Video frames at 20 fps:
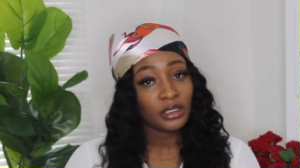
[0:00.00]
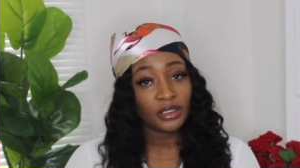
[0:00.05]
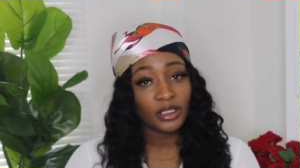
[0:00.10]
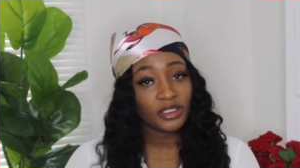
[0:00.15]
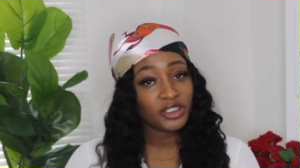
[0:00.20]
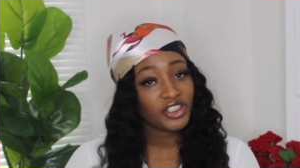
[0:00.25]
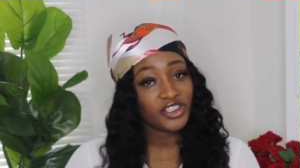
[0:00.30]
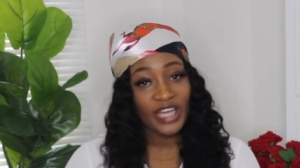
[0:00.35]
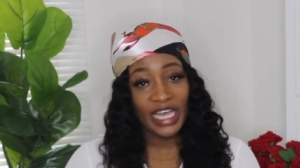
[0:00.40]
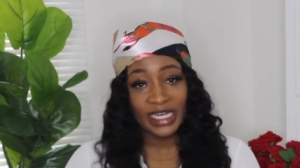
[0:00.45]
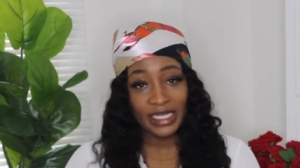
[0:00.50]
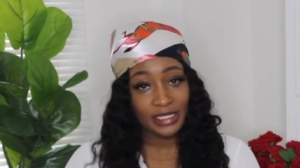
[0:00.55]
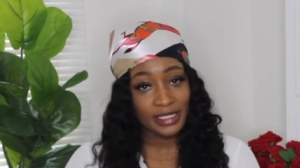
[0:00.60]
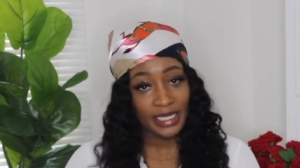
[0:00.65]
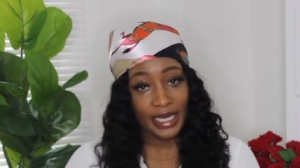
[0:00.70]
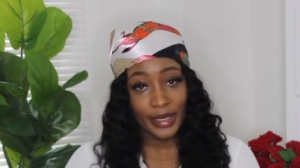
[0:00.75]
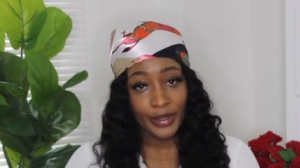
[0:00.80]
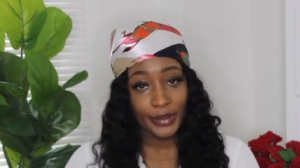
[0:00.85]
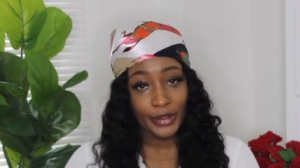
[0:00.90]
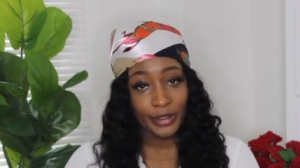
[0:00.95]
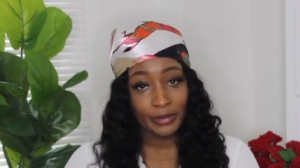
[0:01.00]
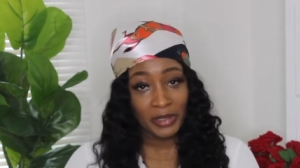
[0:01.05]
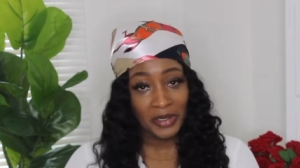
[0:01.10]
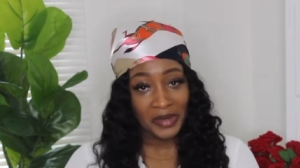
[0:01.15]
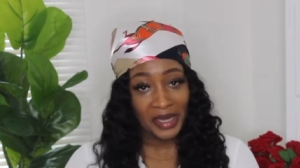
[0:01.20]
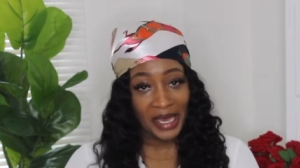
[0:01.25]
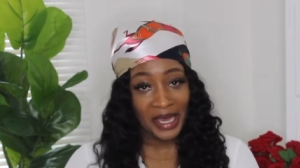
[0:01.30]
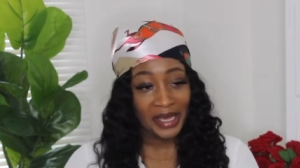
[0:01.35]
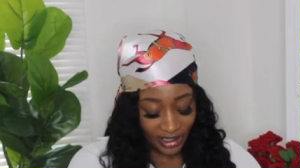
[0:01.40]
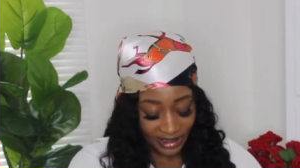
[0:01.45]
don't try this at home,
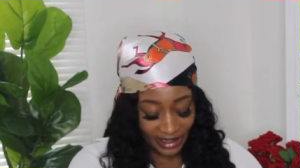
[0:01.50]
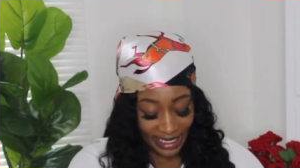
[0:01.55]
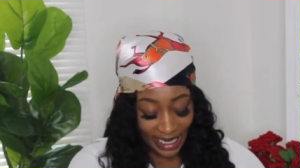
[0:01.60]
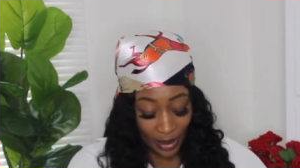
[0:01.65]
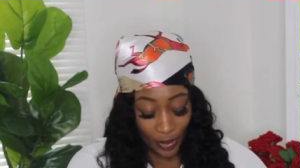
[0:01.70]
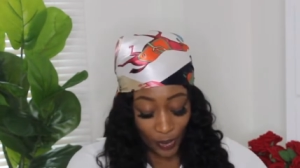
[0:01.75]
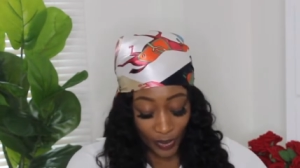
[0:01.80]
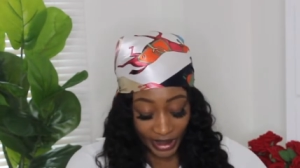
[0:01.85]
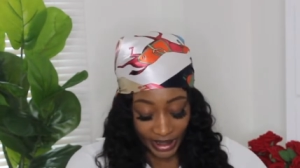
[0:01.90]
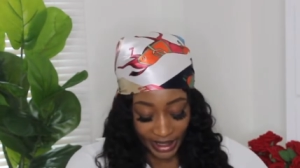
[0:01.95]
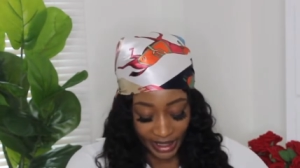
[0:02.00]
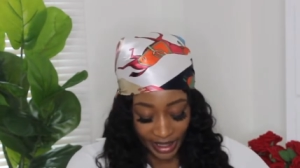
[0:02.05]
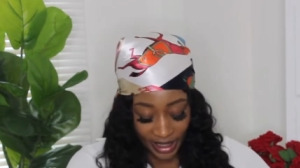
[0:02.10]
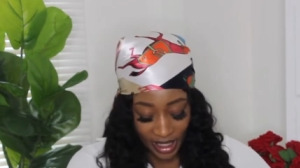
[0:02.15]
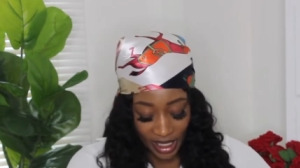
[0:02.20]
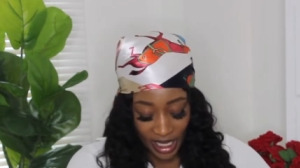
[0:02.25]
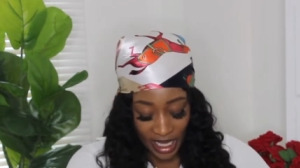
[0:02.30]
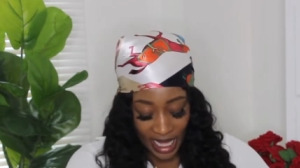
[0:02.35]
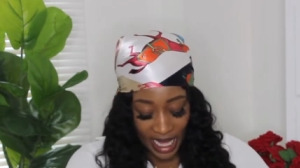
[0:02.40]
okay? I like that I want it.